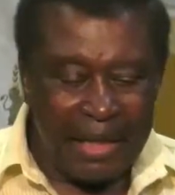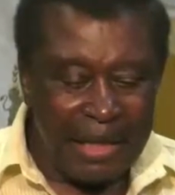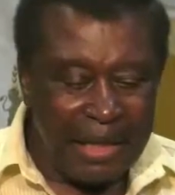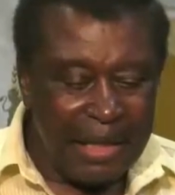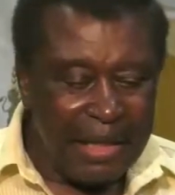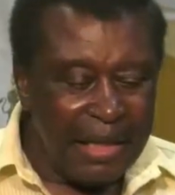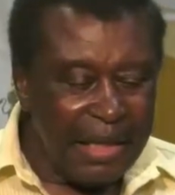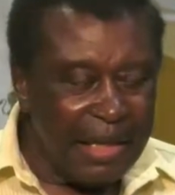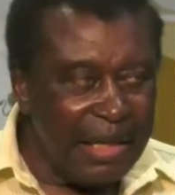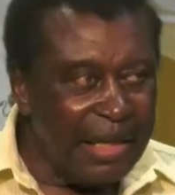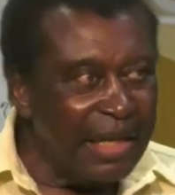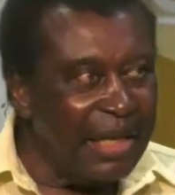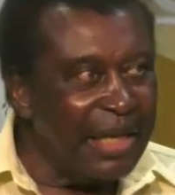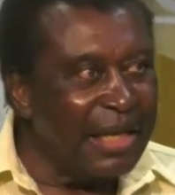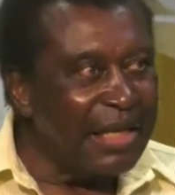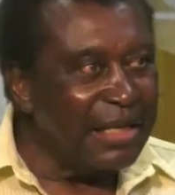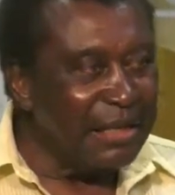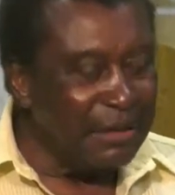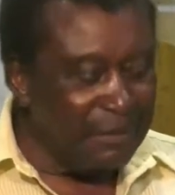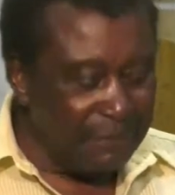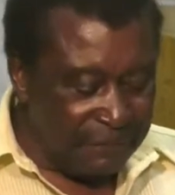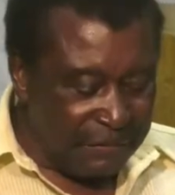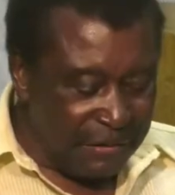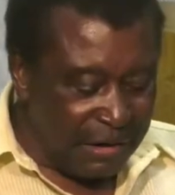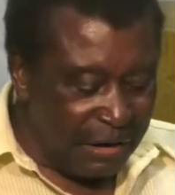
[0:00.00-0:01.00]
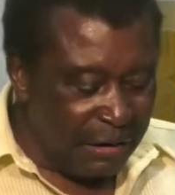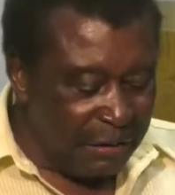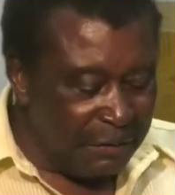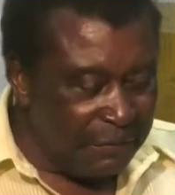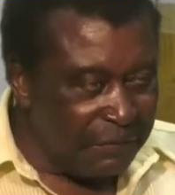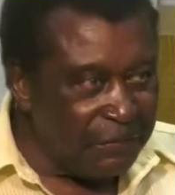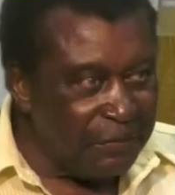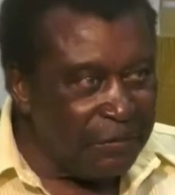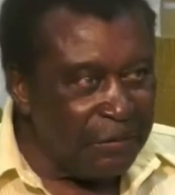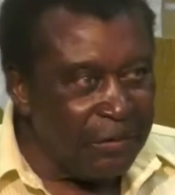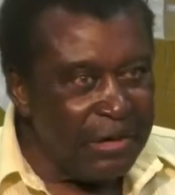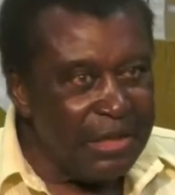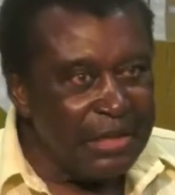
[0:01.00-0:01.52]
in the very
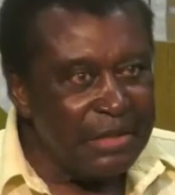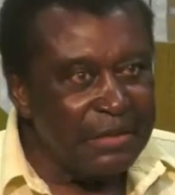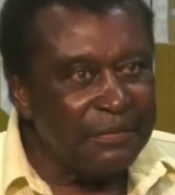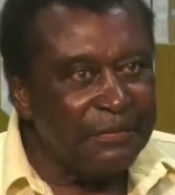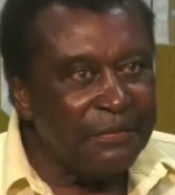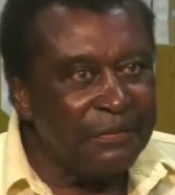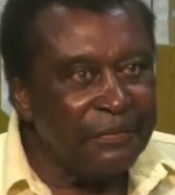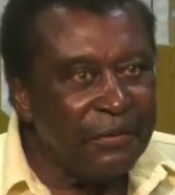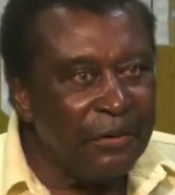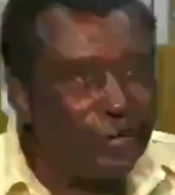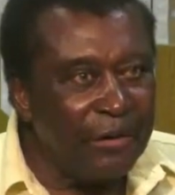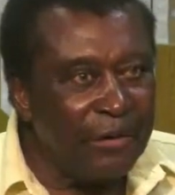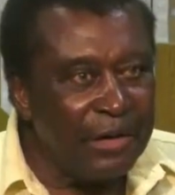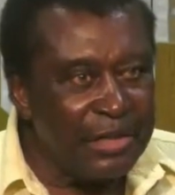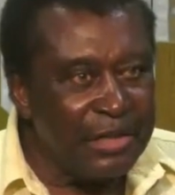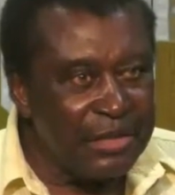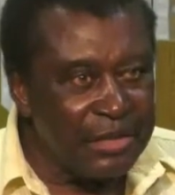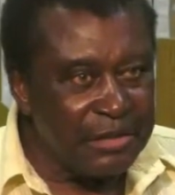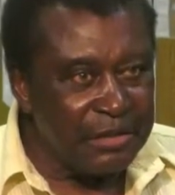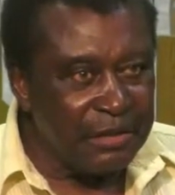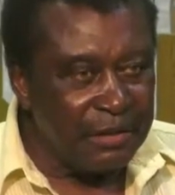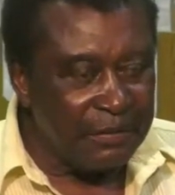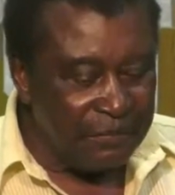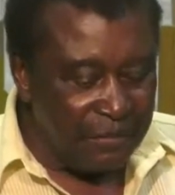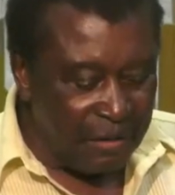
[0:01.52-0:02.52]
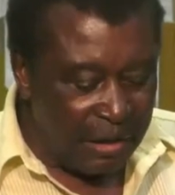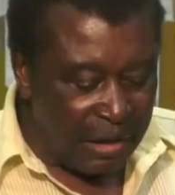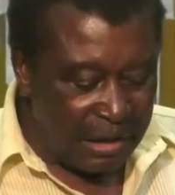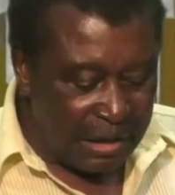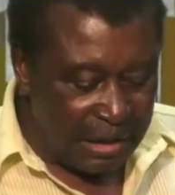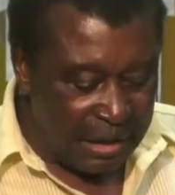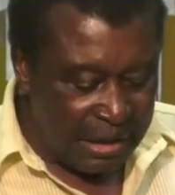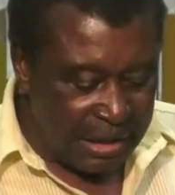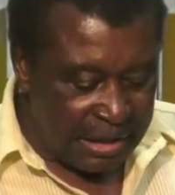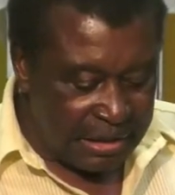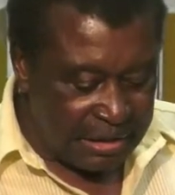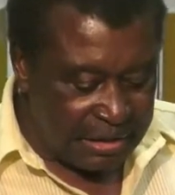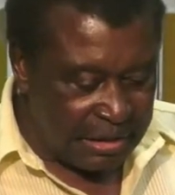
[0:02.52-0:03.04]
first verse of our
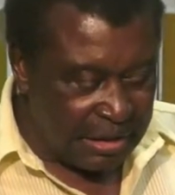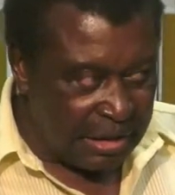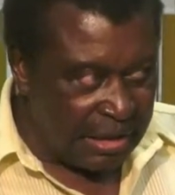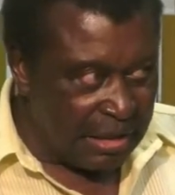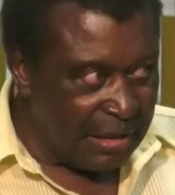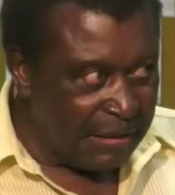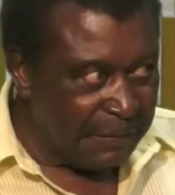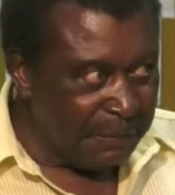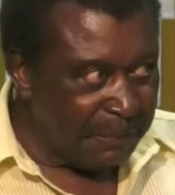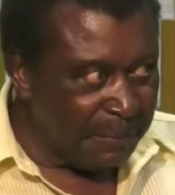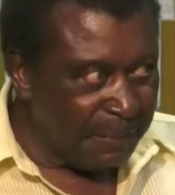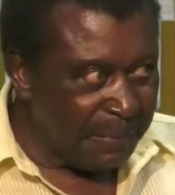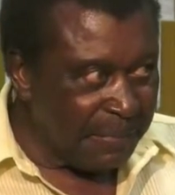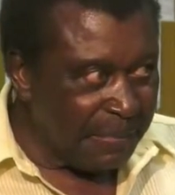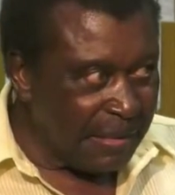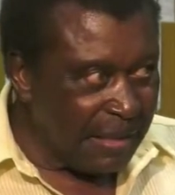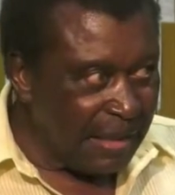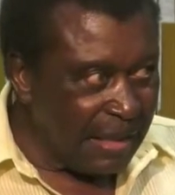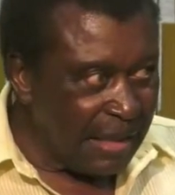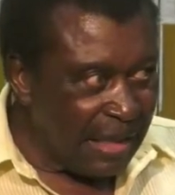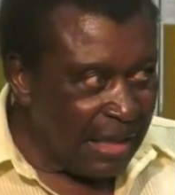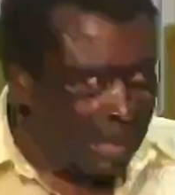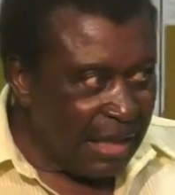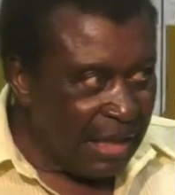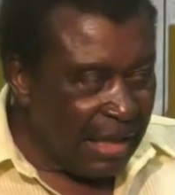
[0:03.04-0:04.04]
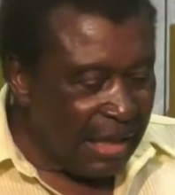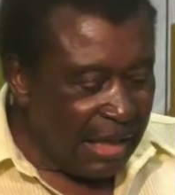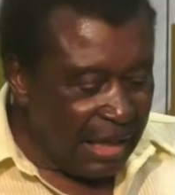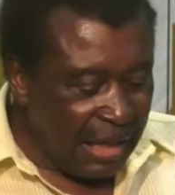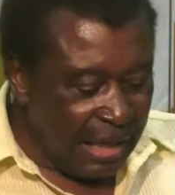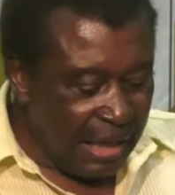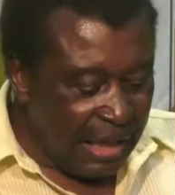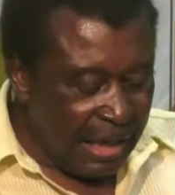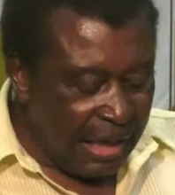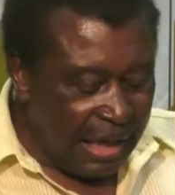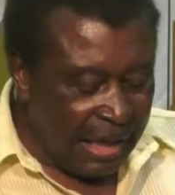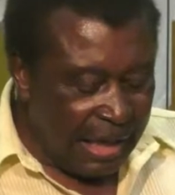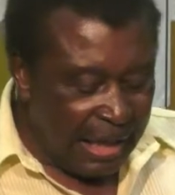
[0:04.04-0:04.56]
lesson,
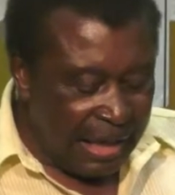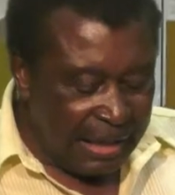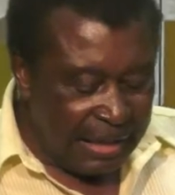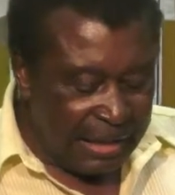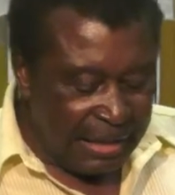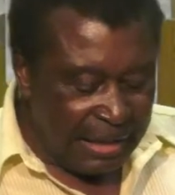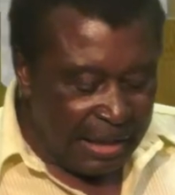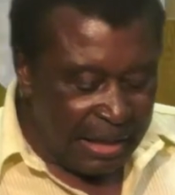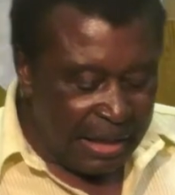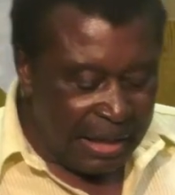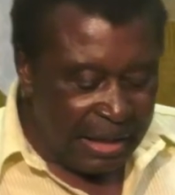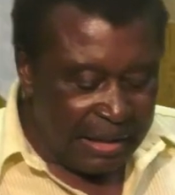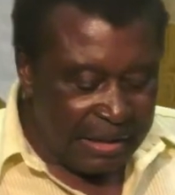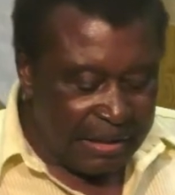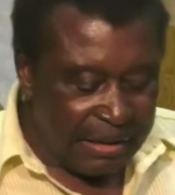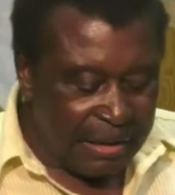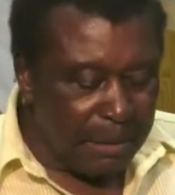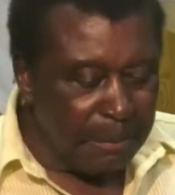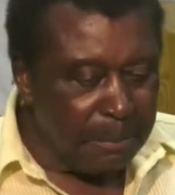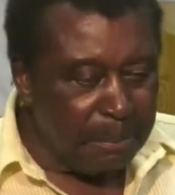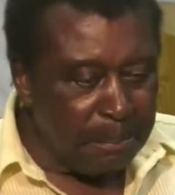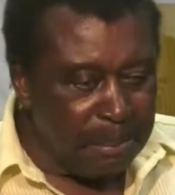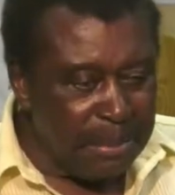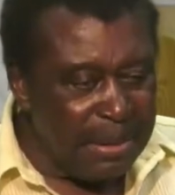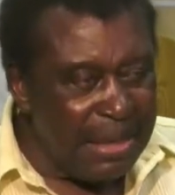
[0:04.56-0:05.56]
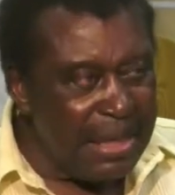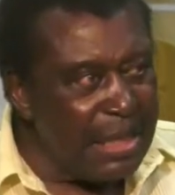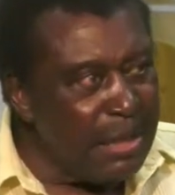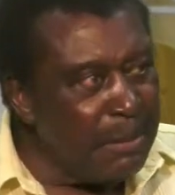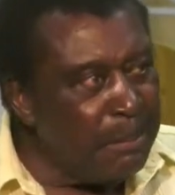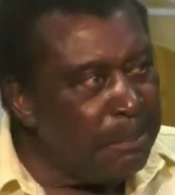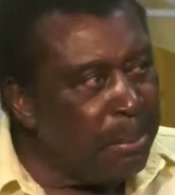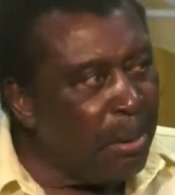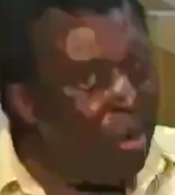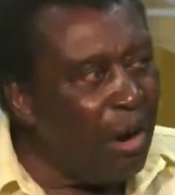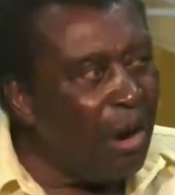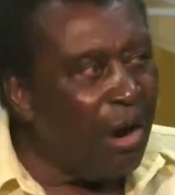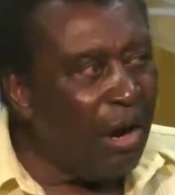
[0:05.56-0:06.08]
and the B
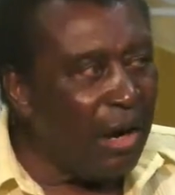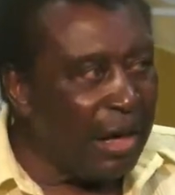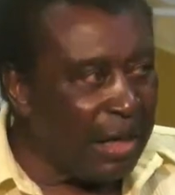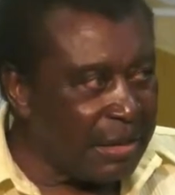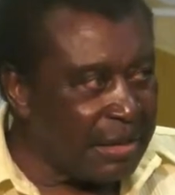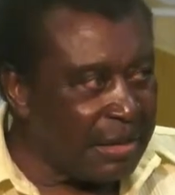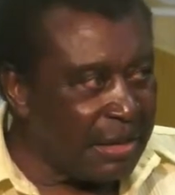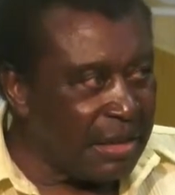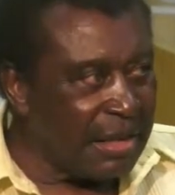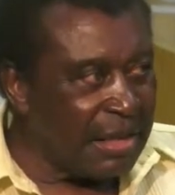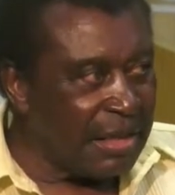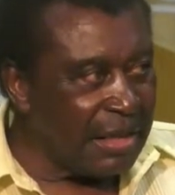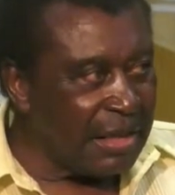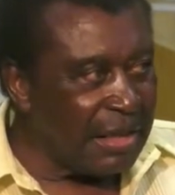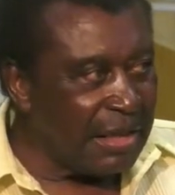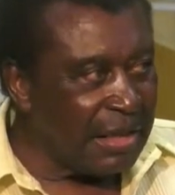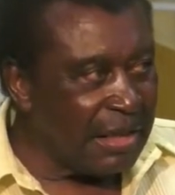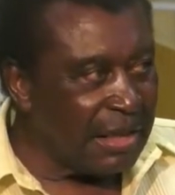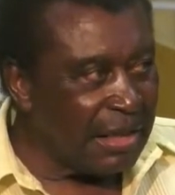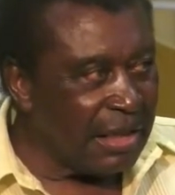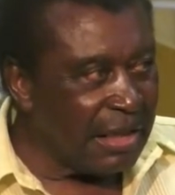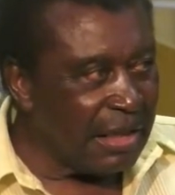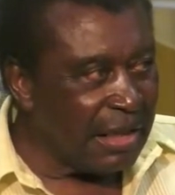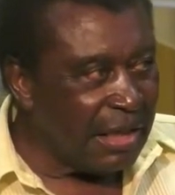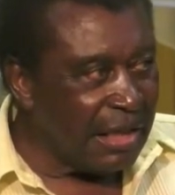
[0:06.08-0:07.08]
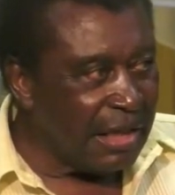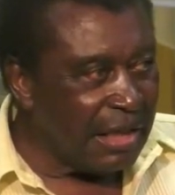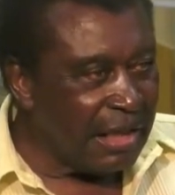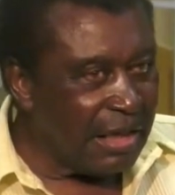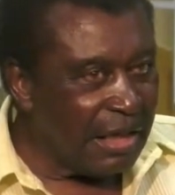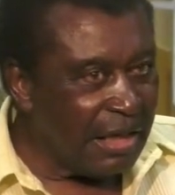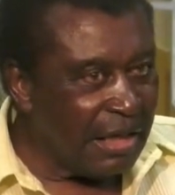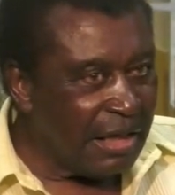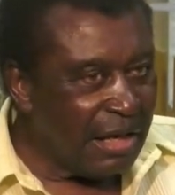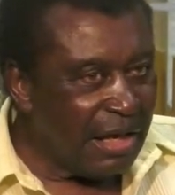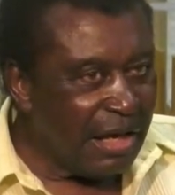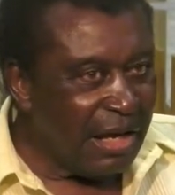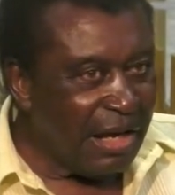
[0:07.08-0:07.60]
part
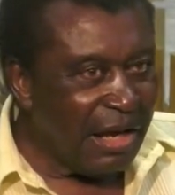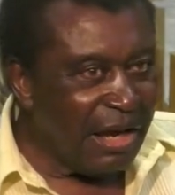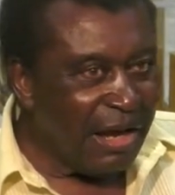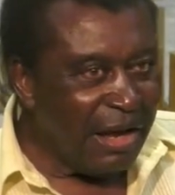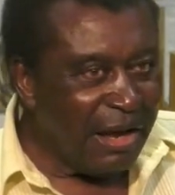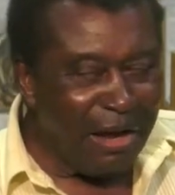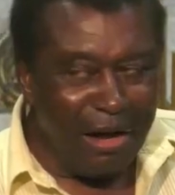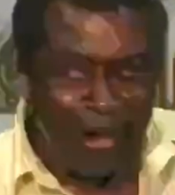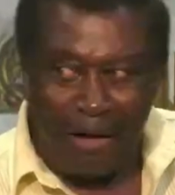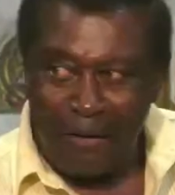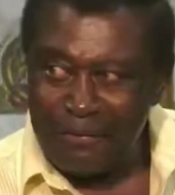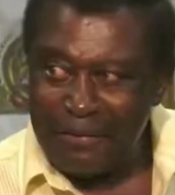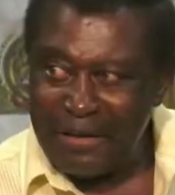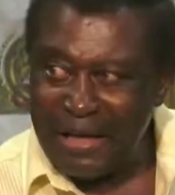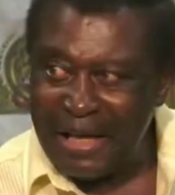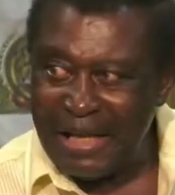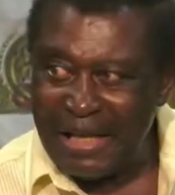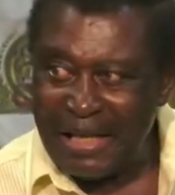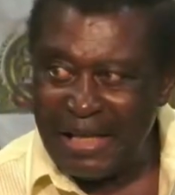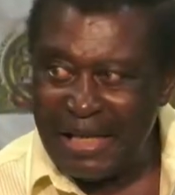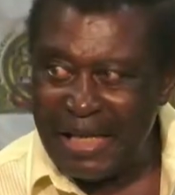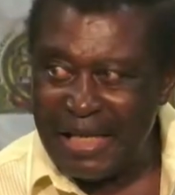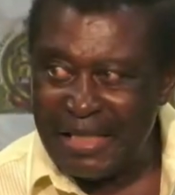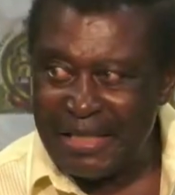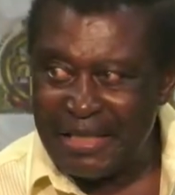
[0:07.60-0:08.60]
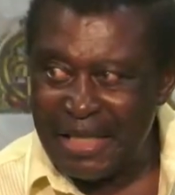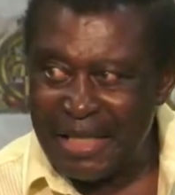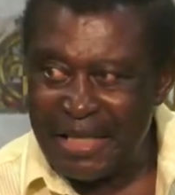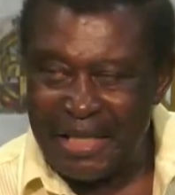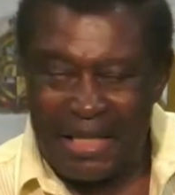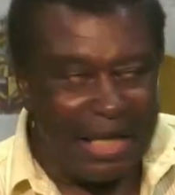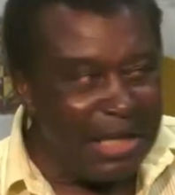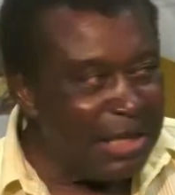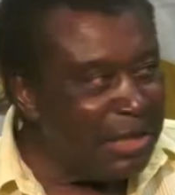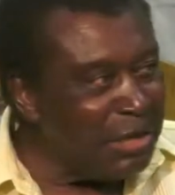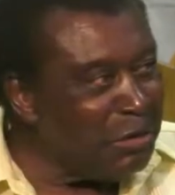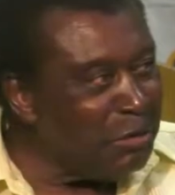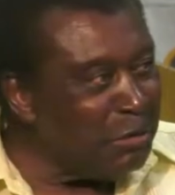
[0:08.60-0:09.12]
of that lesson that
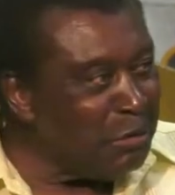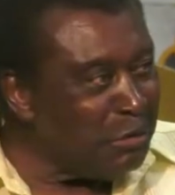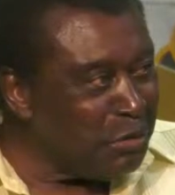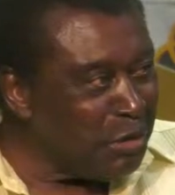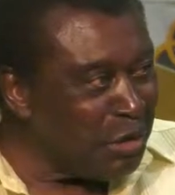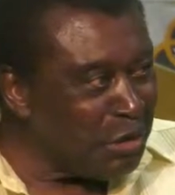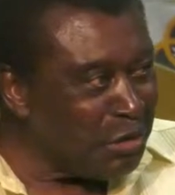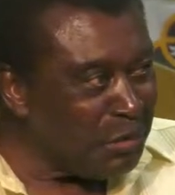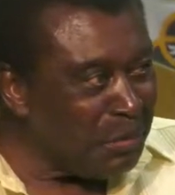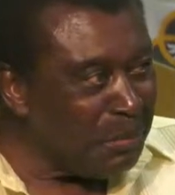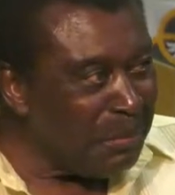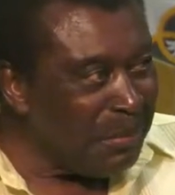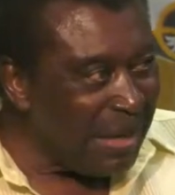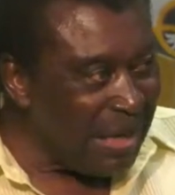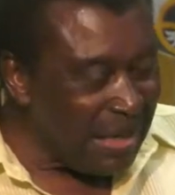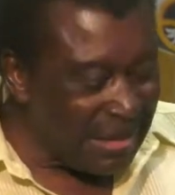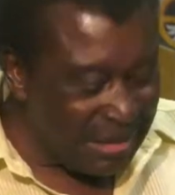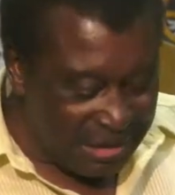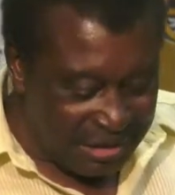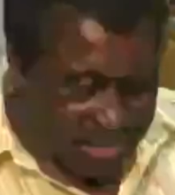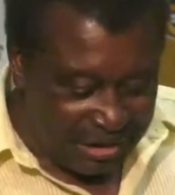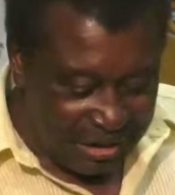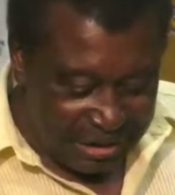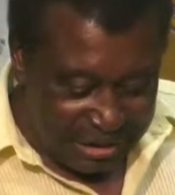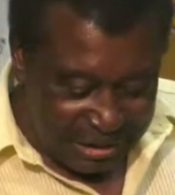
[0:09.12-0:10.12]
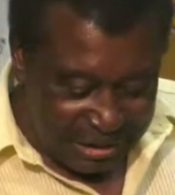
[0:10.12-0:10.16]
you just mentioned.